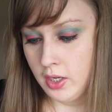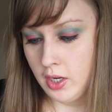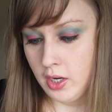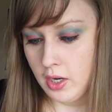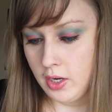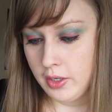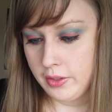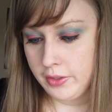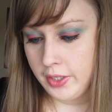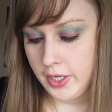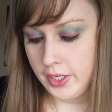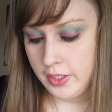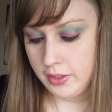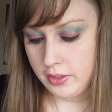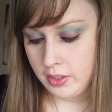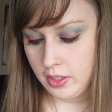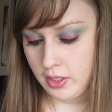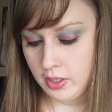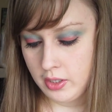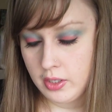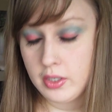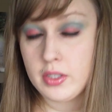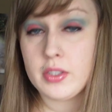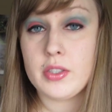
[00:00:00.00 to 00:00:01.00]
Alright,
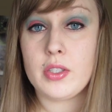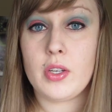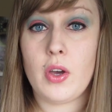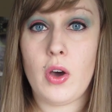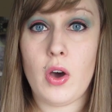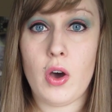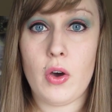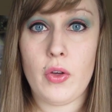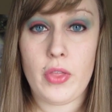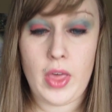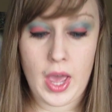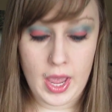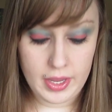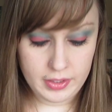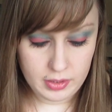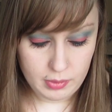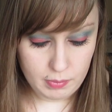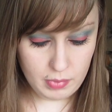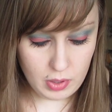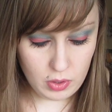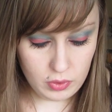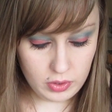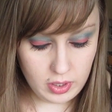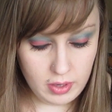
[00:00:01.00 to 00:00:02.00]
so that's
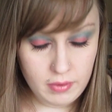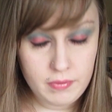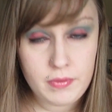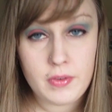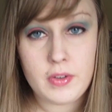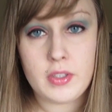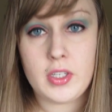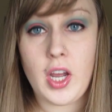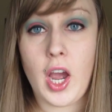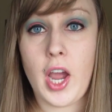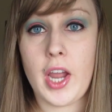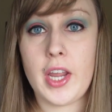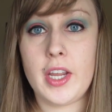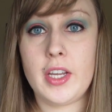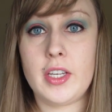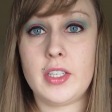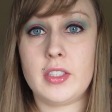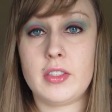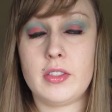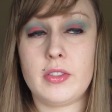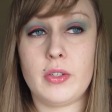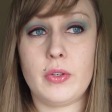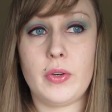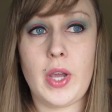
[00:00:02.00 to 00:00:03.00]
about it for
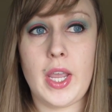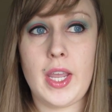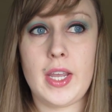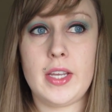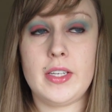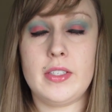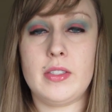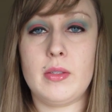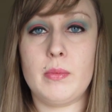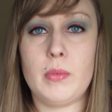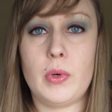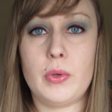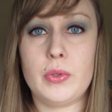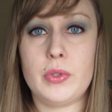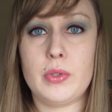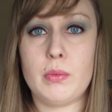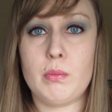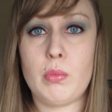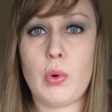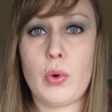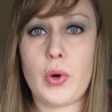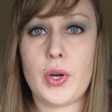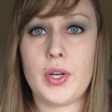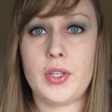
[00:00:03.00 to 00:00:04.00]
diet. So hay is the most
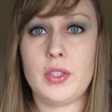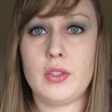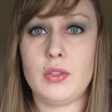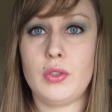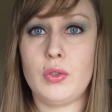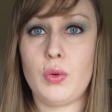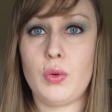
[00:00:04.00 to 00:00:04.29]
important,